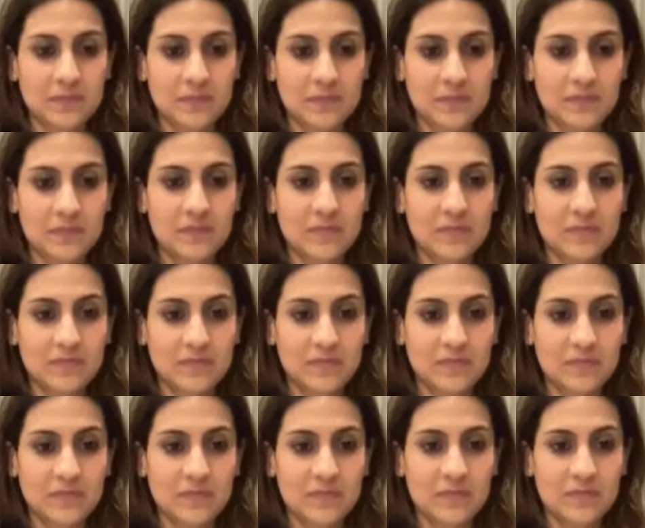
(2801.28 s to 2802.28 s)

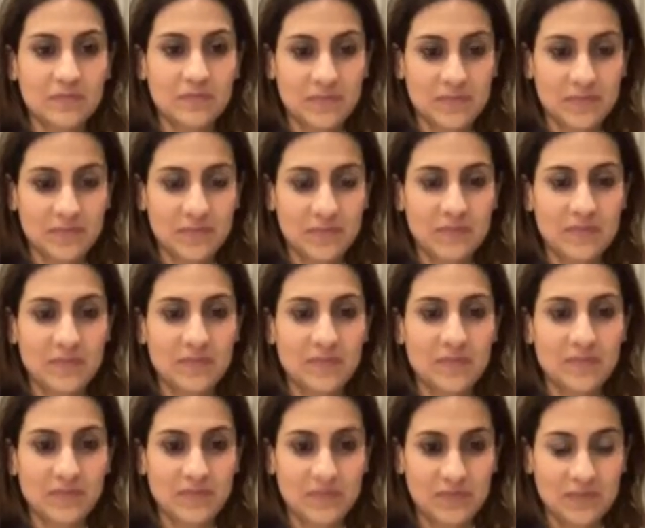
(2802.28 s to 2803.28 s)

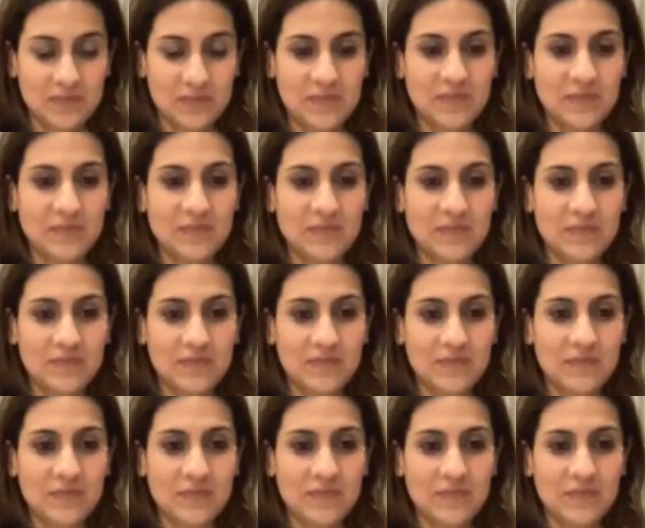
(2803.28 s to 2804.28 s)

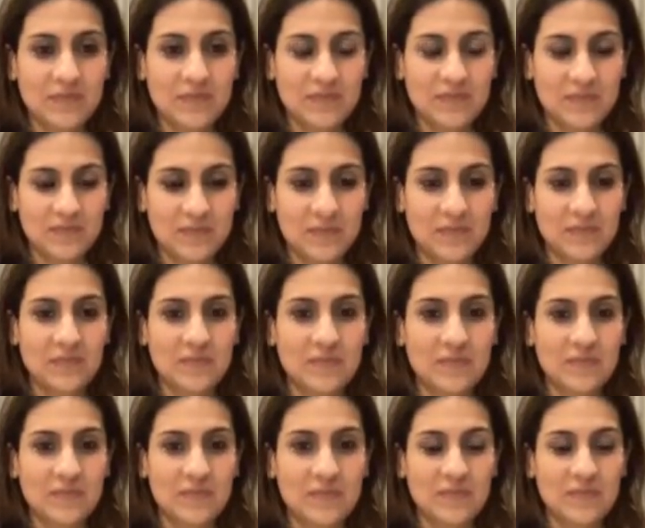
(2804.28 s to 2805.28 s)

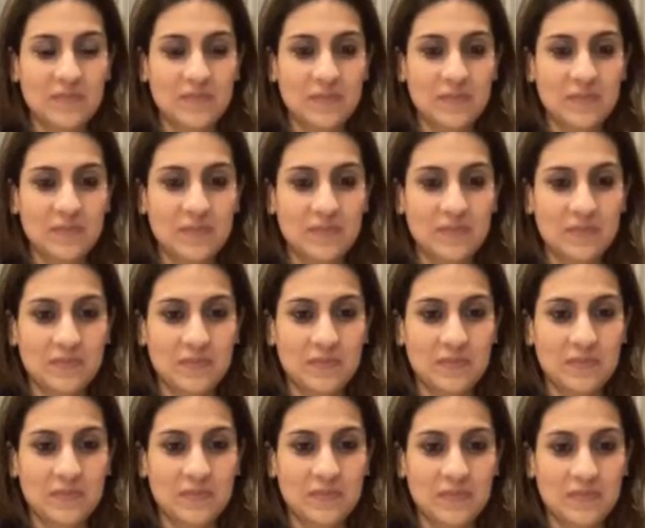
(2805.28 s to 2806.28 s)

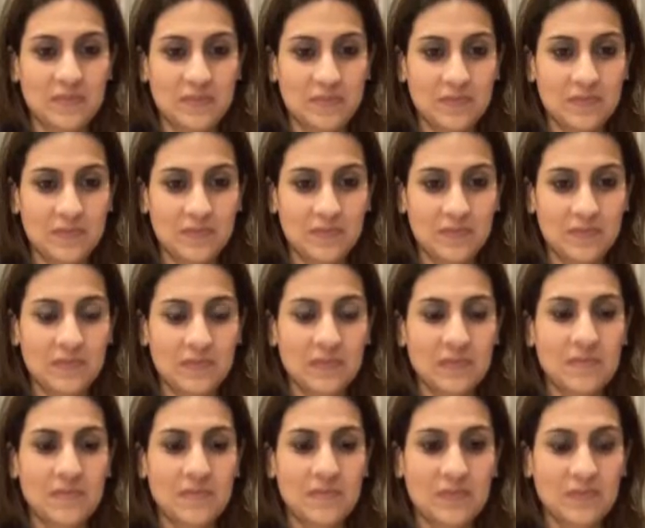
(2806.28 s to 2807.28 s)

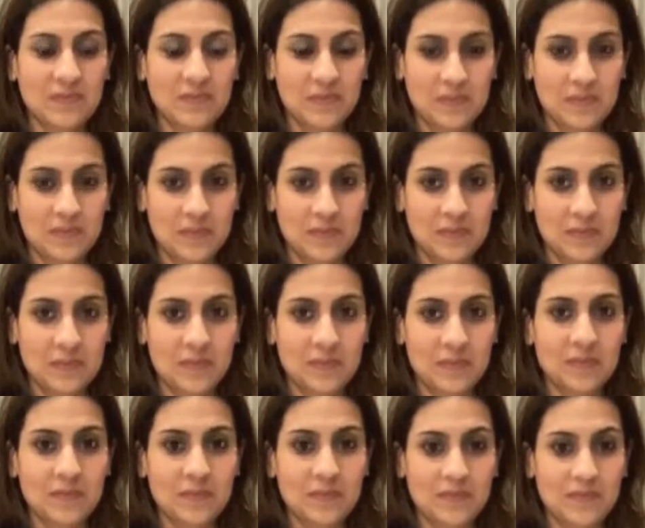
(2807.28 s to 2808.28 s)

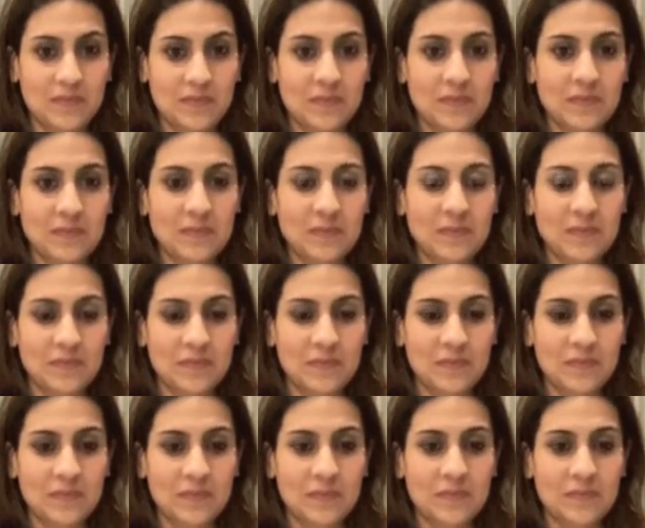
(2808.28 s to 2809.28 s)
This person isn't speaking.